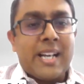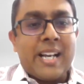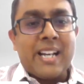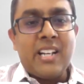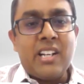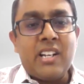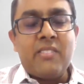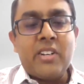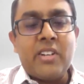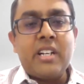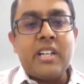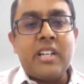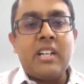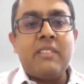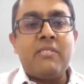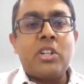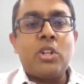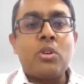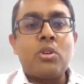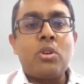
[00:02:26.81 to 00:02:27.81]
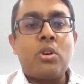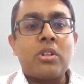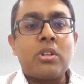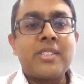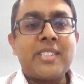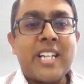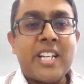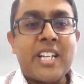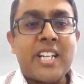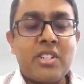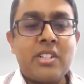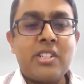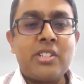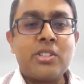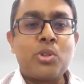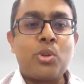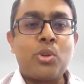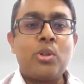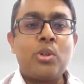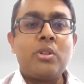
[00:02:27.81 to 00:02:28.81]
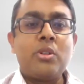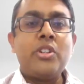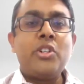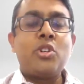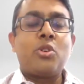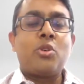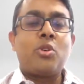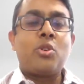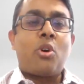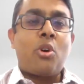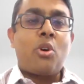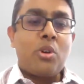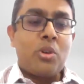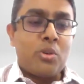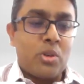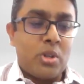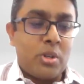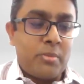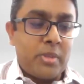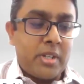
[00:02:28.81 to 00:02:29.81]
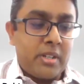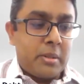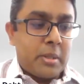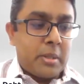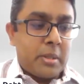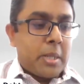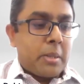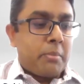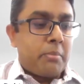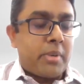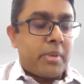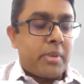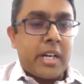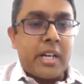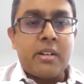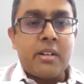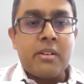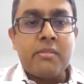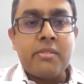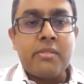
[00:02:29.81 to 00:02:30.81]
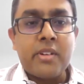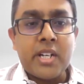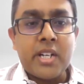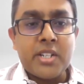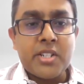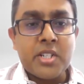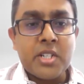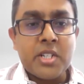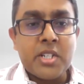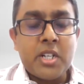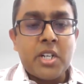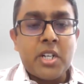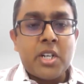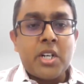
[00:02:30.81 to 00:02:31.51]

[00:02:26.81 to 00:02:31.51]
an 11 o'clock session is you're all going to be bright and fresh.